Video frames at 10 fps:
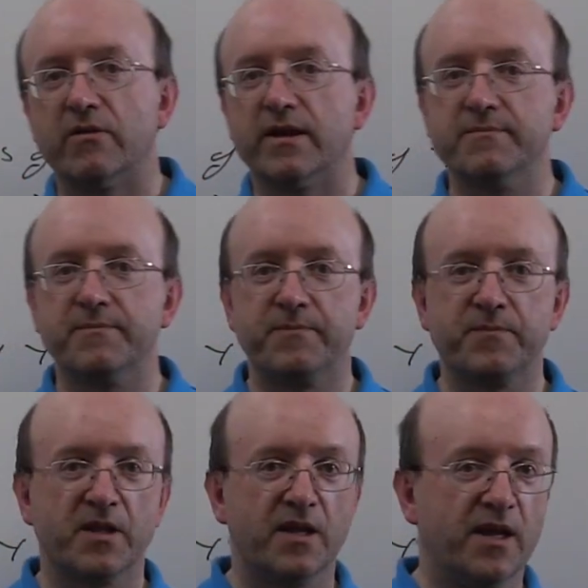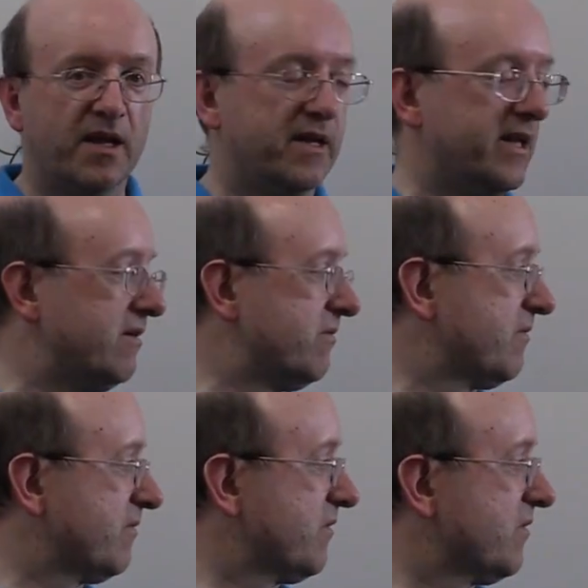Okay. Now,
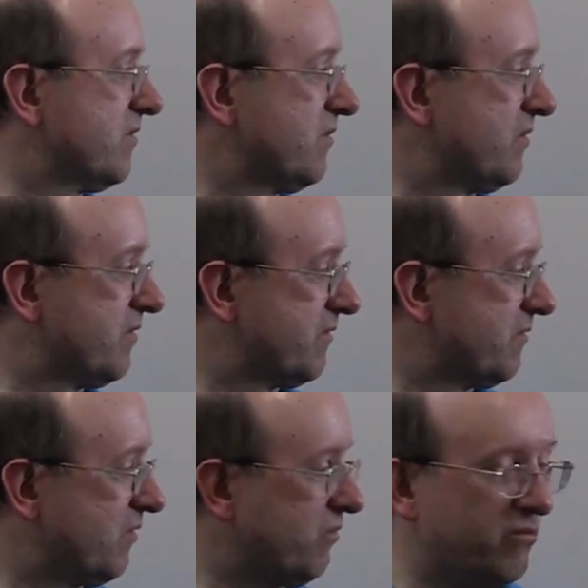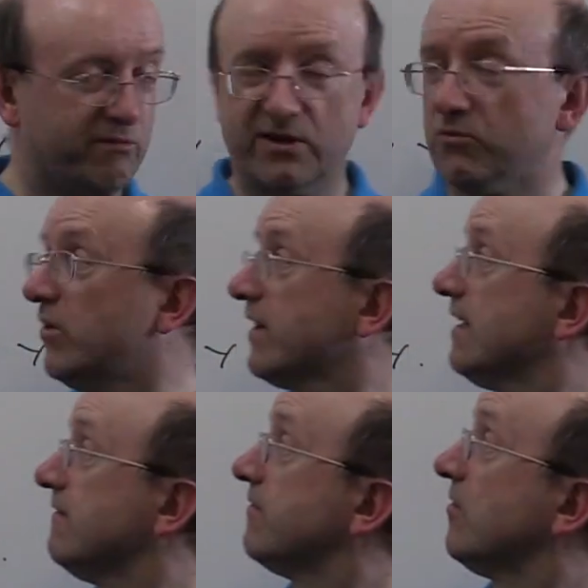we could work out